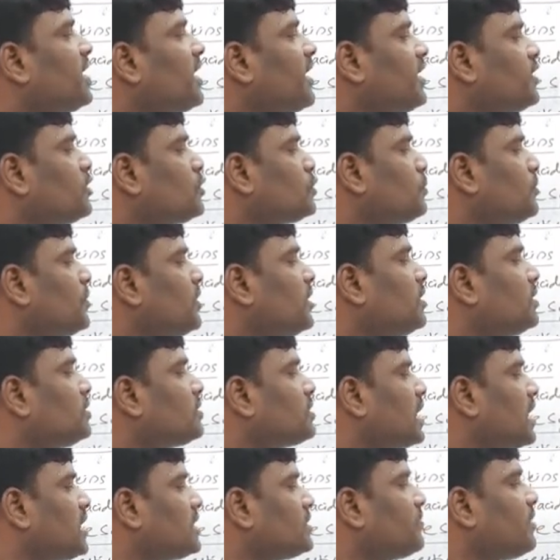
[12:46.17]
Taste
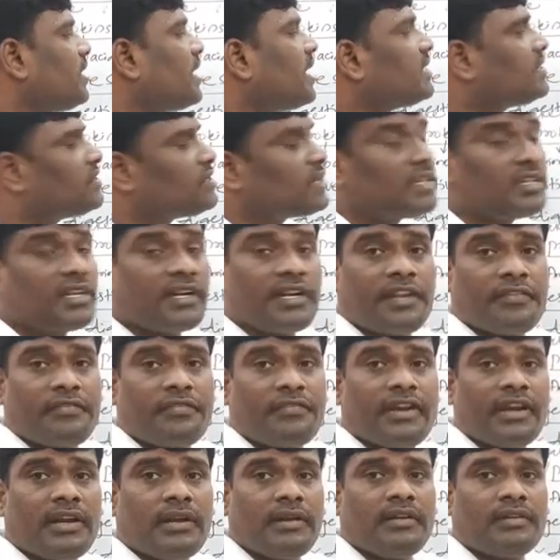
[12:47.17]
buds as well as the
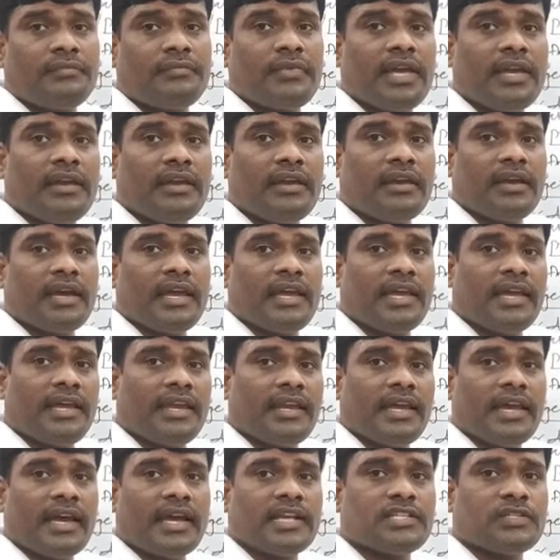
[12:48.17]
different
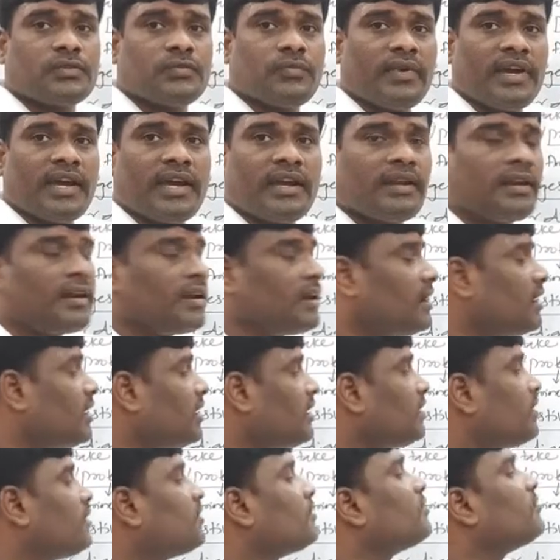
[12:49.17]
areas where
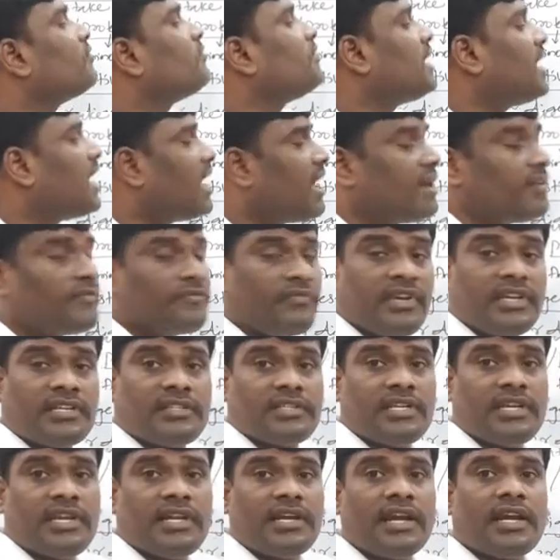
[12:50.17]
we
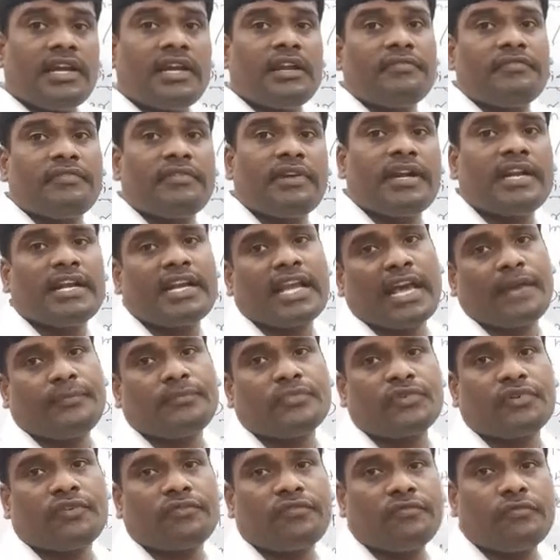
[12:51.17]
see a different
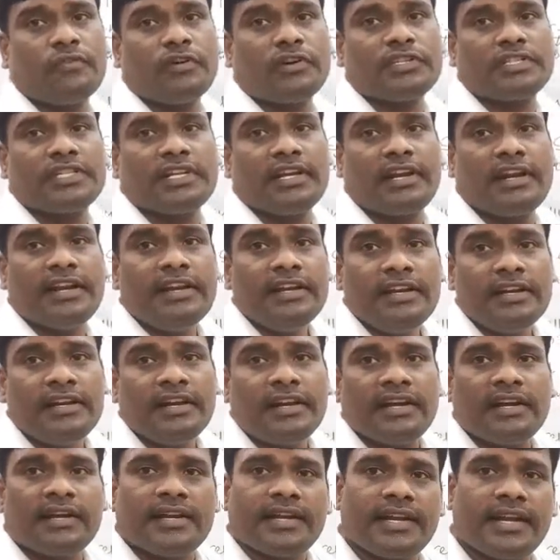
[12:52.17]
types of what,
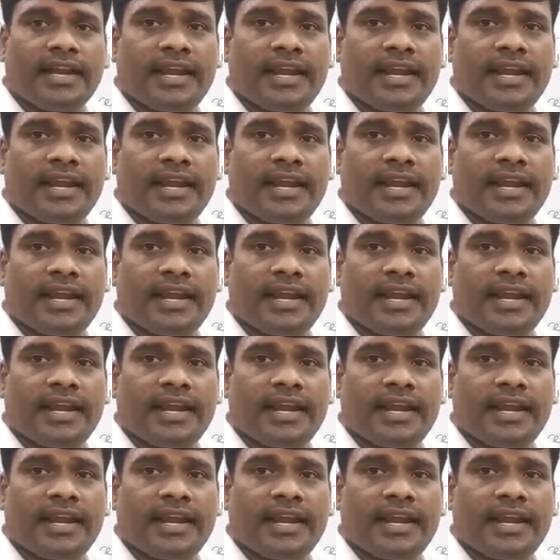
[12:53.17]
children?